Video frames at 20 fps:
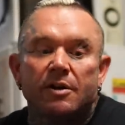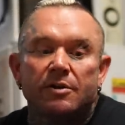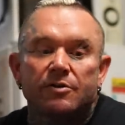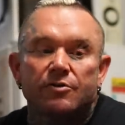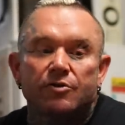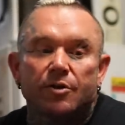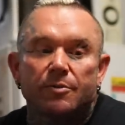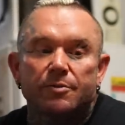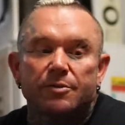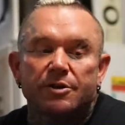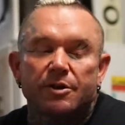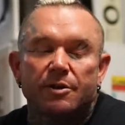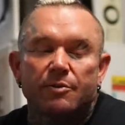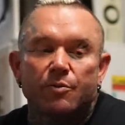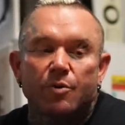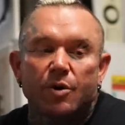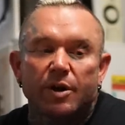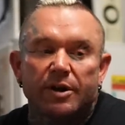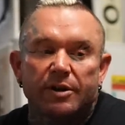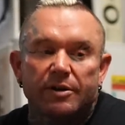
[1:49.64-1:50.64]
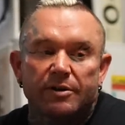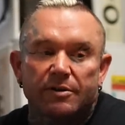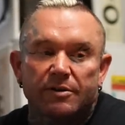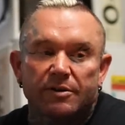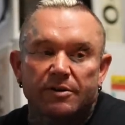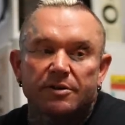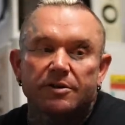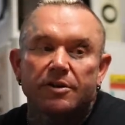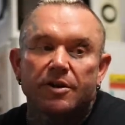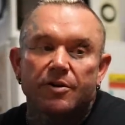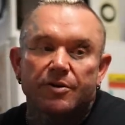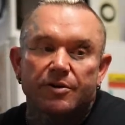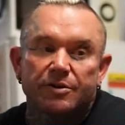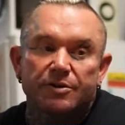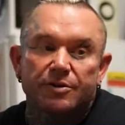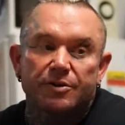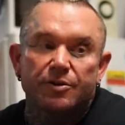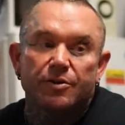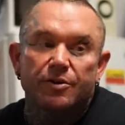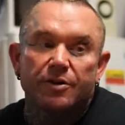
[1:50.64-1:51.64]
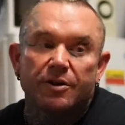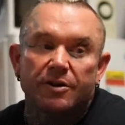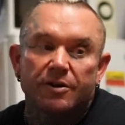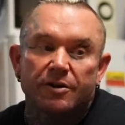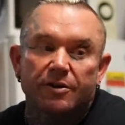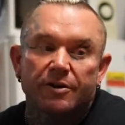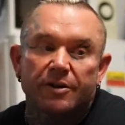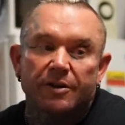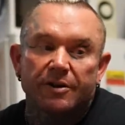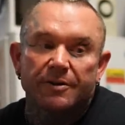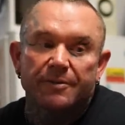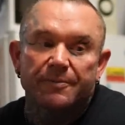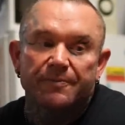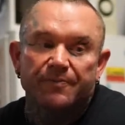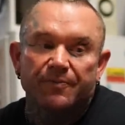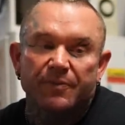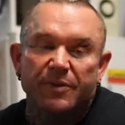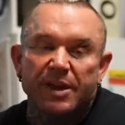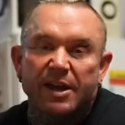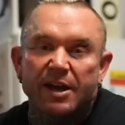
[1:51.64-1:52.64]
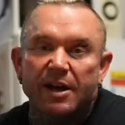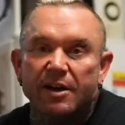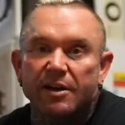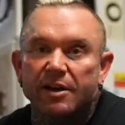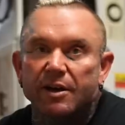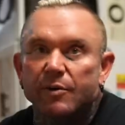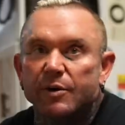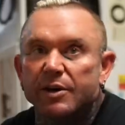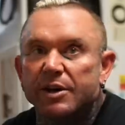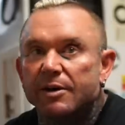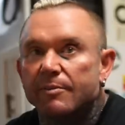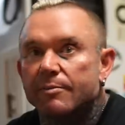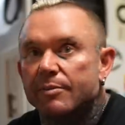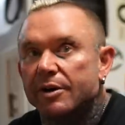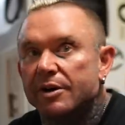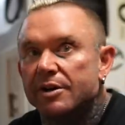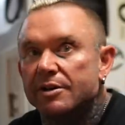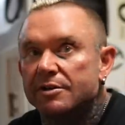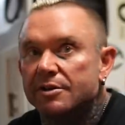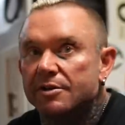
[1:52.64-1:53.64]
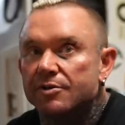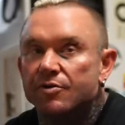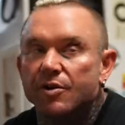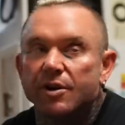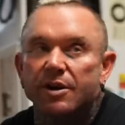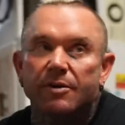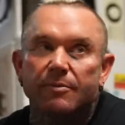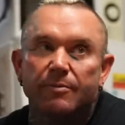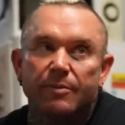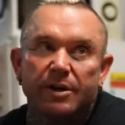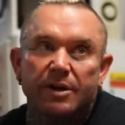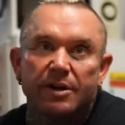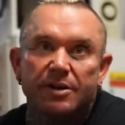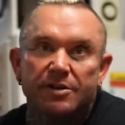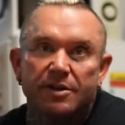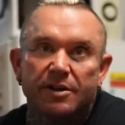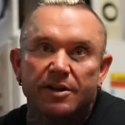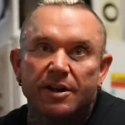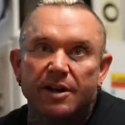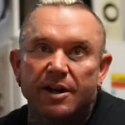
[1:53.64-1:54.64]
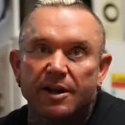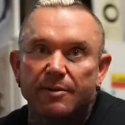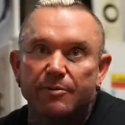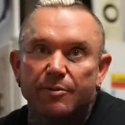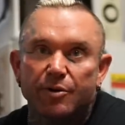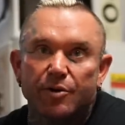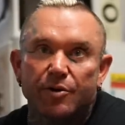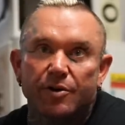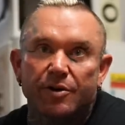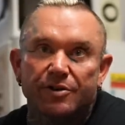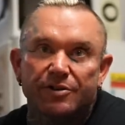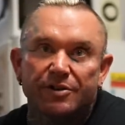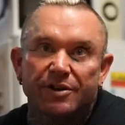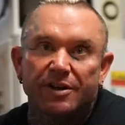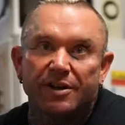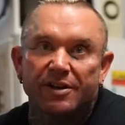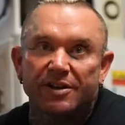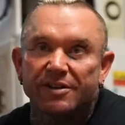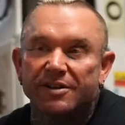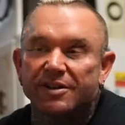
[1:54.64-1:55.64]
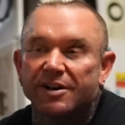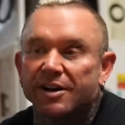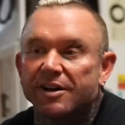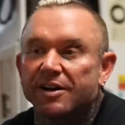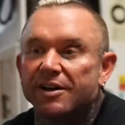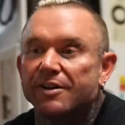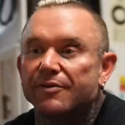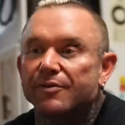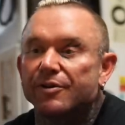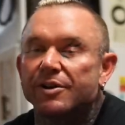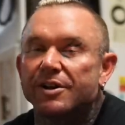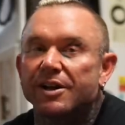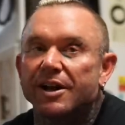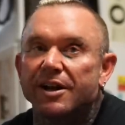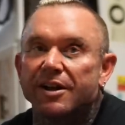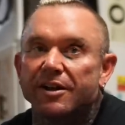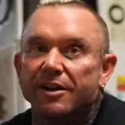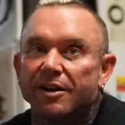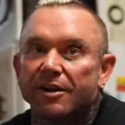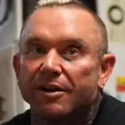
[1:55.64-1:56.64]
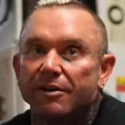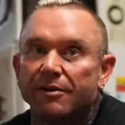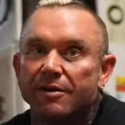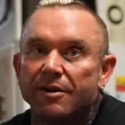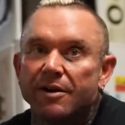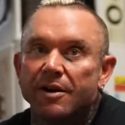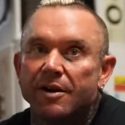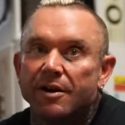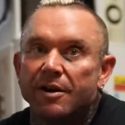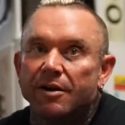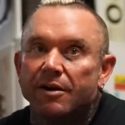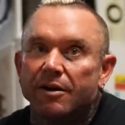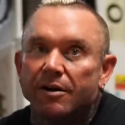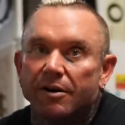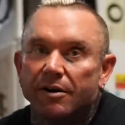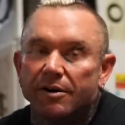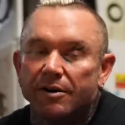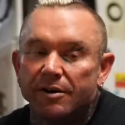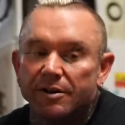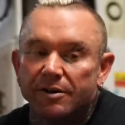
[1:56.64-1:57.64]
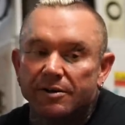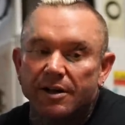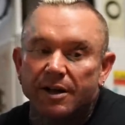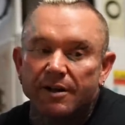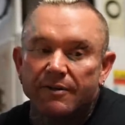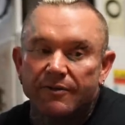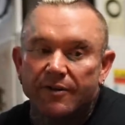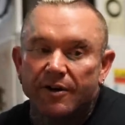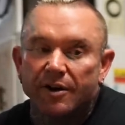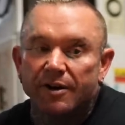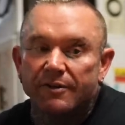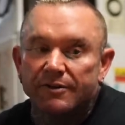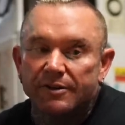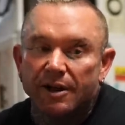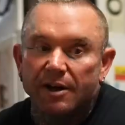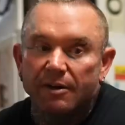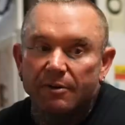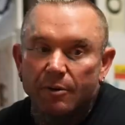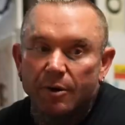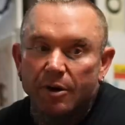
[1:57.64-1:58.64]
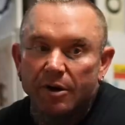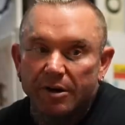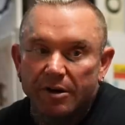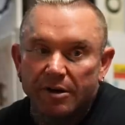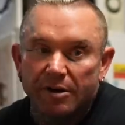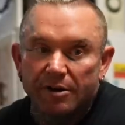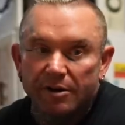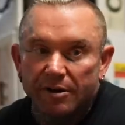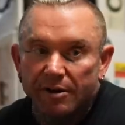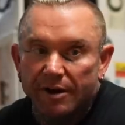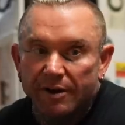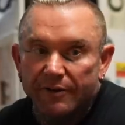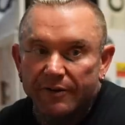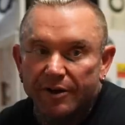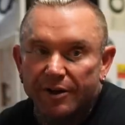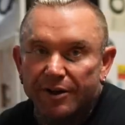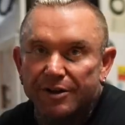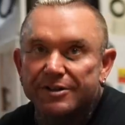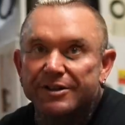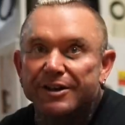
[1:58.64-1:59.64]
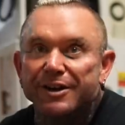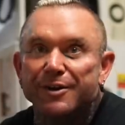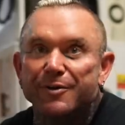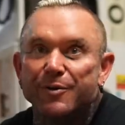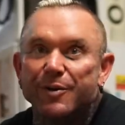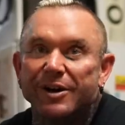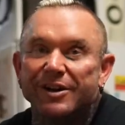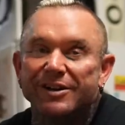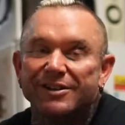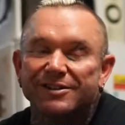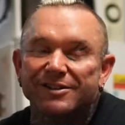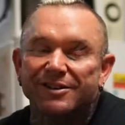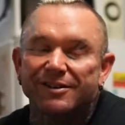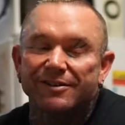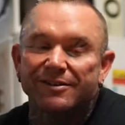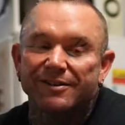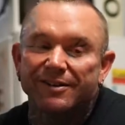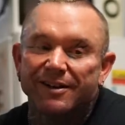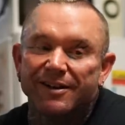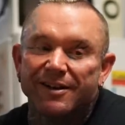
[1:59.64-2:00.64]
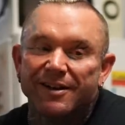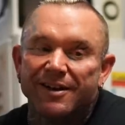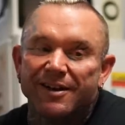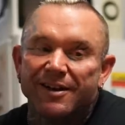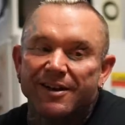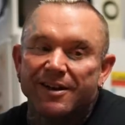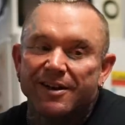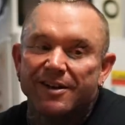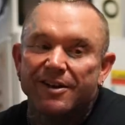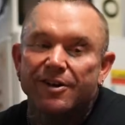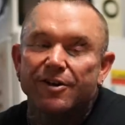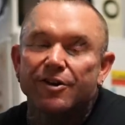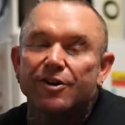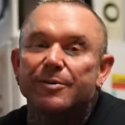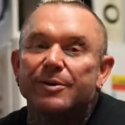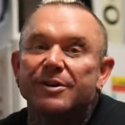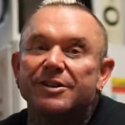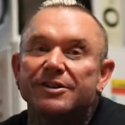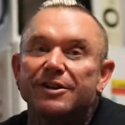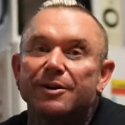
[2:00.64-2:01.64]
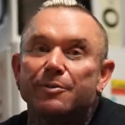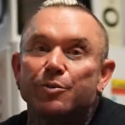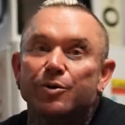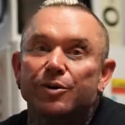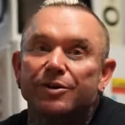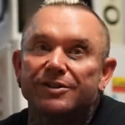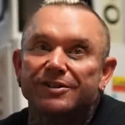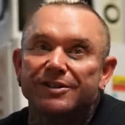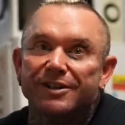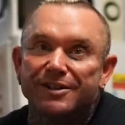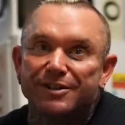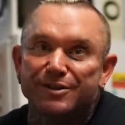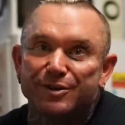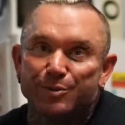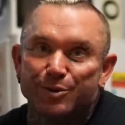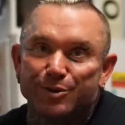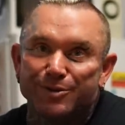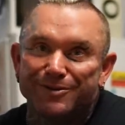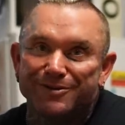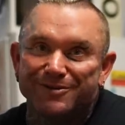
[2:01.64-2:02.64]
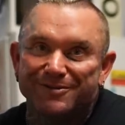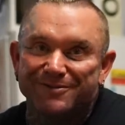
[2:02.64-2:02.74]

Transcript: drop some weight. As long as too, you got to, you can't go eating pizza, drinking beers, eating hamburgers in Kentucky every day and go, oh, these A5s aren't working. Have not lost any weight? So you got to be somewhat sensible.